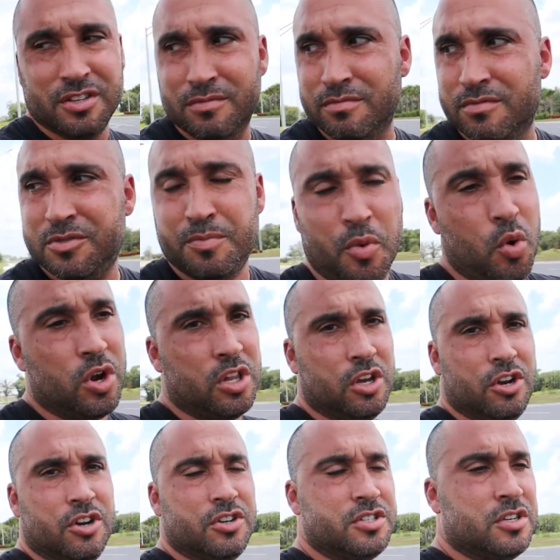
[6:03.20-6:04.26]
and
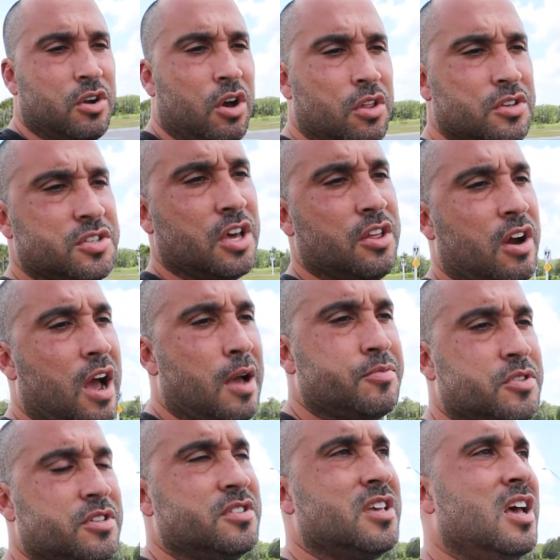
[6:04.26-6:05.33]
spoilers and all those other
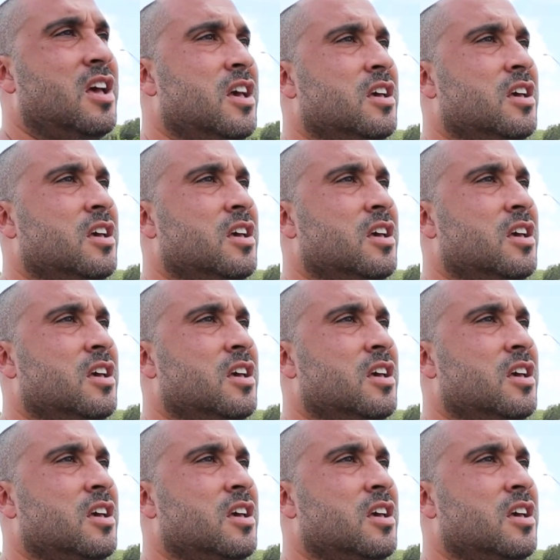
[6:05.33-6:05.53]
options,